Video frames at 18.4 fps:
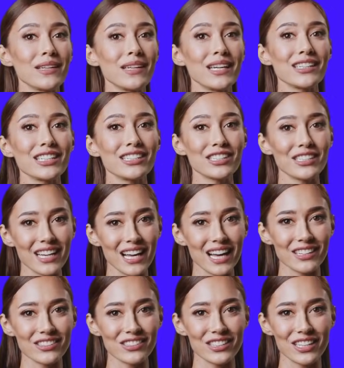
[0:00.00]
and his
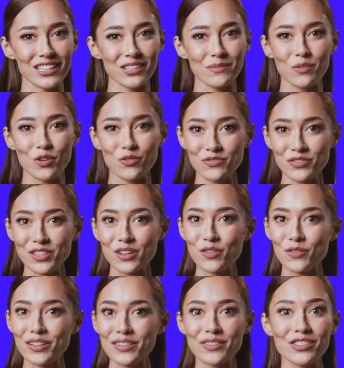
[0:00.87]
attacks are getting more
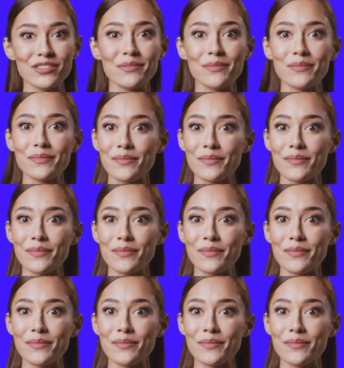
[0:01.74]
frequent.